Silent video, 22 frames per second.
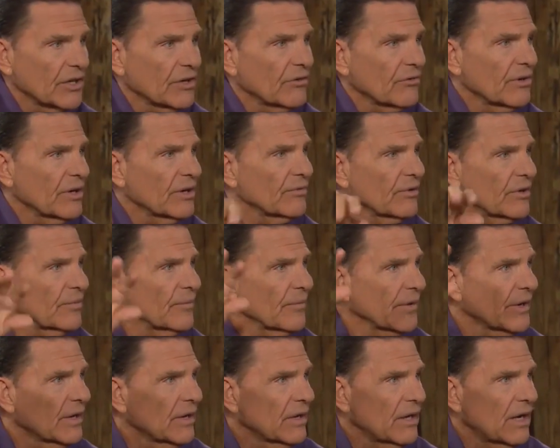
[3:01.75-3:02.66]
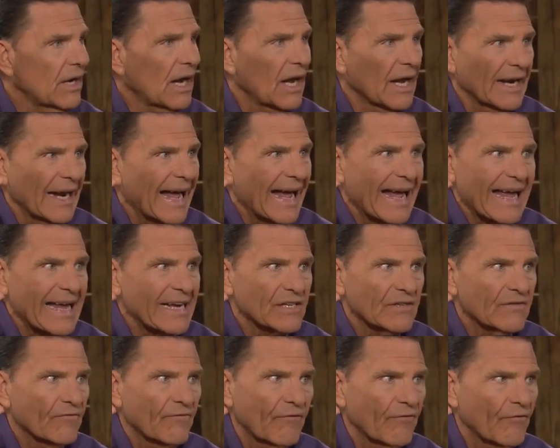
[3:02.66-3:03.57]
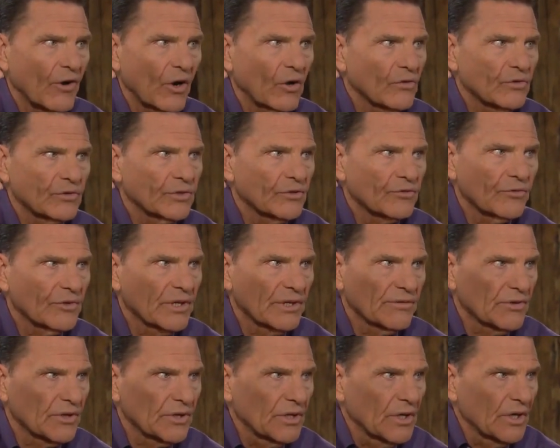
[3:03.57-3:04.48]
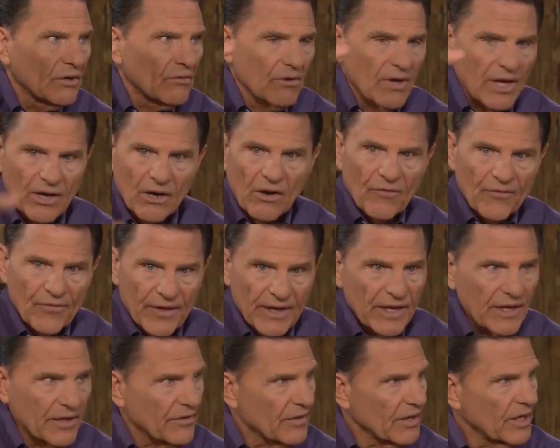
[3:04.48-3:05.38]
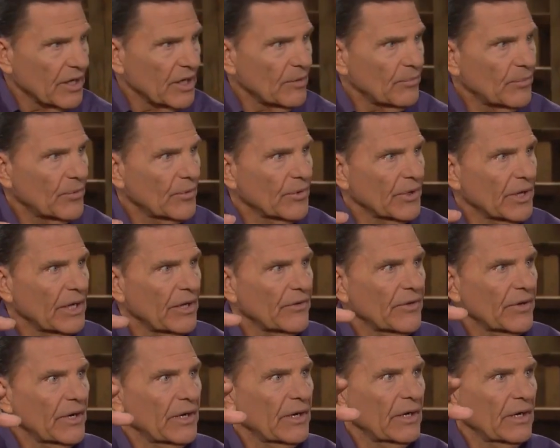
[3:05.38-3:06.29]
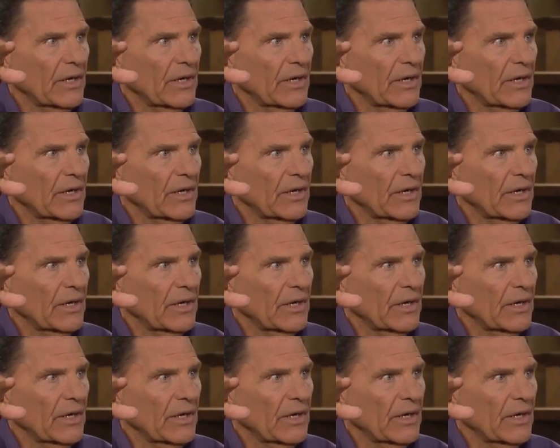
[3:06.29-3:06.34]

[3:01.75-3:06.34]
in a river, uh, an ice frozen river, right off the end of the airport out there.